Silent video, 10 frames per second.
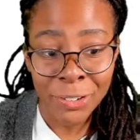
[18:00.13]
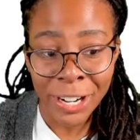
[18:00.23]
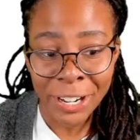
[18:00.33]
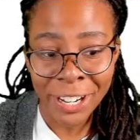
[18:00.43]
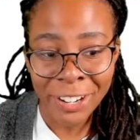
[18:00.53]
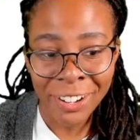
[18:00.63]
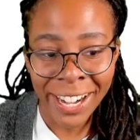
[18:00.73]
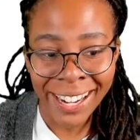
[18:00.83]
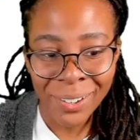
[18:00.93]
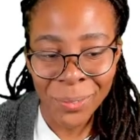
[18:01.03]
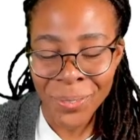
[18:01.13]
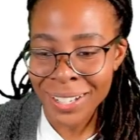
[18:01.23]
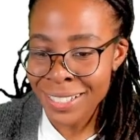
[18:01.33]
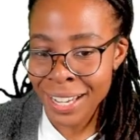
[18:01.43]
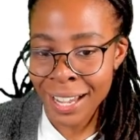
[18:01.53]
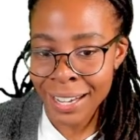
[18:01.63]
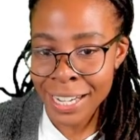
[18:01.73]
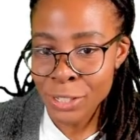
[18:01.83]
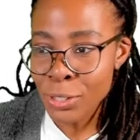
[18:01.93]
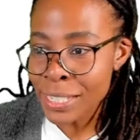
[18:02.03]
Great. Well done.
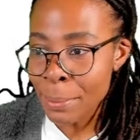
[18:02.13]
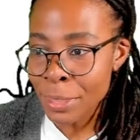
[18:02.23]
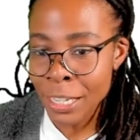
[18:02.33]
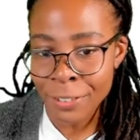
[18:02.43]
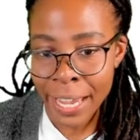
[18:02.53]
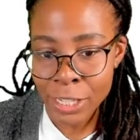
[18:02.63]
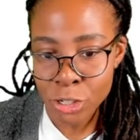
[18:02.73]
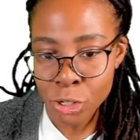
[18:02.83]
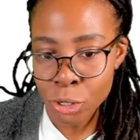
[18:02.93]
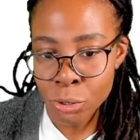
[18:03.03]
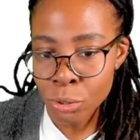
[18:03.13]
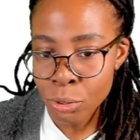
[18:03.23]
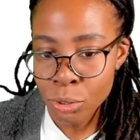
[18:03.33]
Let's do the same thing for H2.